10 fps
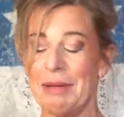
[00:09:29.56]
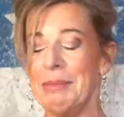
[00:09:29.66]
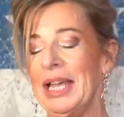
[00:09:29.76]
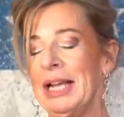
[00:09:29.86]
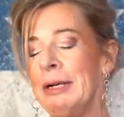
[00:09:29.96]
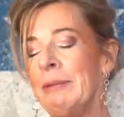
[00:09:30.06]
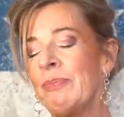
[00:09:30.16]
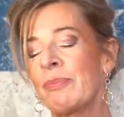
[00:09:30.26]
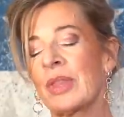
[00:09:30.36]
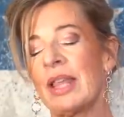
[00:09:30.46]
like me.
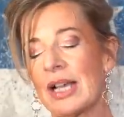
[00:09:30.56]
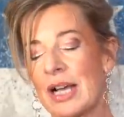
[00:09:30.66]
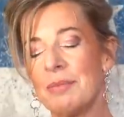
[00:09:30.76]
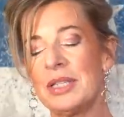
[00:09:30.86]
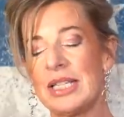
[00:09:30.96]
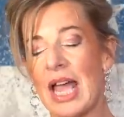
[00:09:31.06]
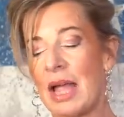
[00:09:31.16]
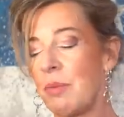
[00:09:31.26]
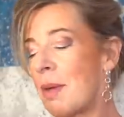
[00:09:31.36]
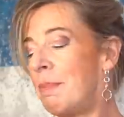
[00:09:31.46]
There comes a
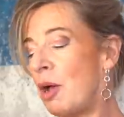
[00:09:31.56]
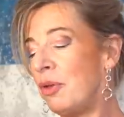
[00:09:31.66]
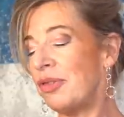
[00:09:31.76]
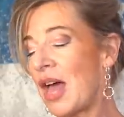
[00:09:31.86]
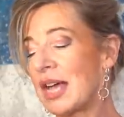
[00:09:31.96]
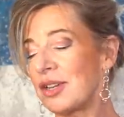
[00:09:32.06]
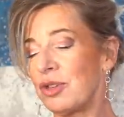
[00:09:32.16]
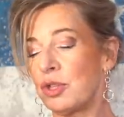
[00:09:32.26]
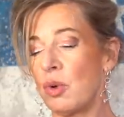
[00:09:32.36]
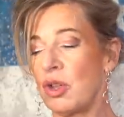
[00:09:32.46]
day where both the
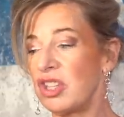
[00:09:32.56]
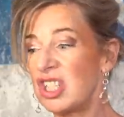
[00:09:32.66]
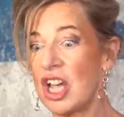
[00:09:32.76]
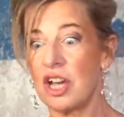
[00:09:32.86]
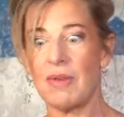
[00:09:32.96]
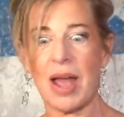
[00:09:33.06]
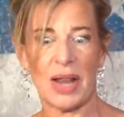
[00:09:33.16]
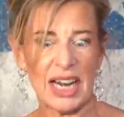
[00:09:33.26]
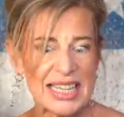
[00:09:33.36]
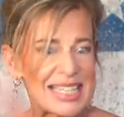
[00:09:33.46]
adult swans turn
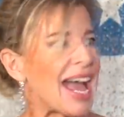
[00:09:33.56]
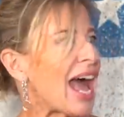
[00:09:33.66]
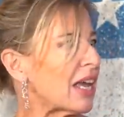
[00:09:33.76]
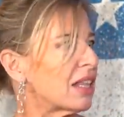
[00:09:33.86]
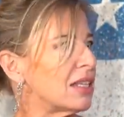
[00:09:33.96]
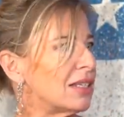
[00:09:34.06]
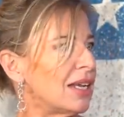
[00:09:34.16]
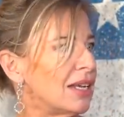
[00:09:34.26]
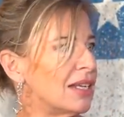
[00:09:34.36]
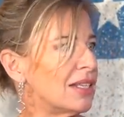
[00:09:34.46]
around and attack the
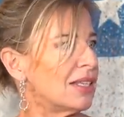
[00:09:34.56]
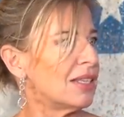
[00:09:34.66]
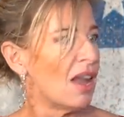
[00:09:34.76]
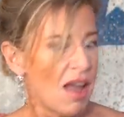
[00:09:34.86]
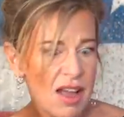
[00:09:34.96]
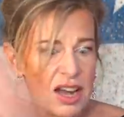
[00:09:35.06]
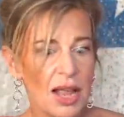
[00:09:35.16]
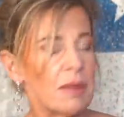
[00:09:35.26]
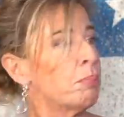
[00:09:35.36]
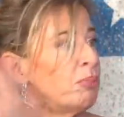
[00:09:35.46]
cygnets,
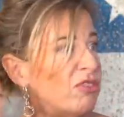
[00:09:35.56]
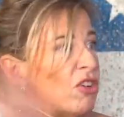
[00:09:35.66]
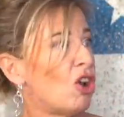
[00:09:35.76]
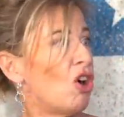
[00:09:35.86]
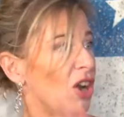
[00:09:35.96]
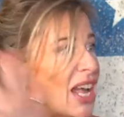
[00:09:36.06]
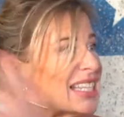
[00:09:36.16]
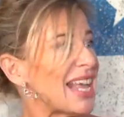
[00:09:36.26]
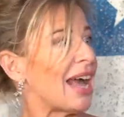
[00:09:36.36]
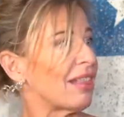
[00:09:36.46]
like full on
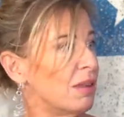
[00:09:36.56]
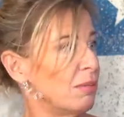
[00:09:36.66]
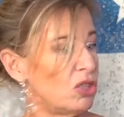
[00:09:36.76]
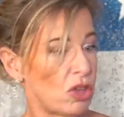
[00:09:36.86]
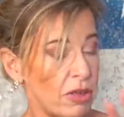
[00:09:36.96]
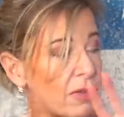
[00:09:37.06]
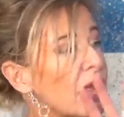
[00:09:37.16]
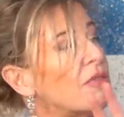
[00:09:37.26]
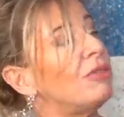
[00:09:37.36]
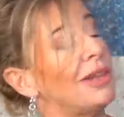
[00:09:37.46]
attack them so that
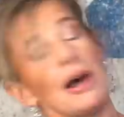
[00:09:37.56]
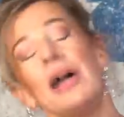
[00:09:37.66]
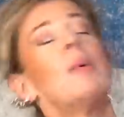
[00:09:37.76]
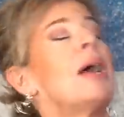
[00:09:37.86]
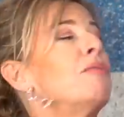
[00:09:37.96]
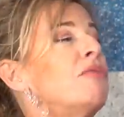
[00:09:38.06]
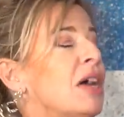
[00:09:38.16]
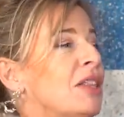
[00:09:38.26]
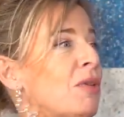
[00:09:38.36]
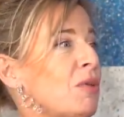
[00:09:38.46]
they fly away and
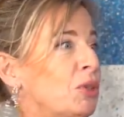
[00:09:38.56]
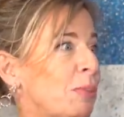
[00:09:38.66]
find their own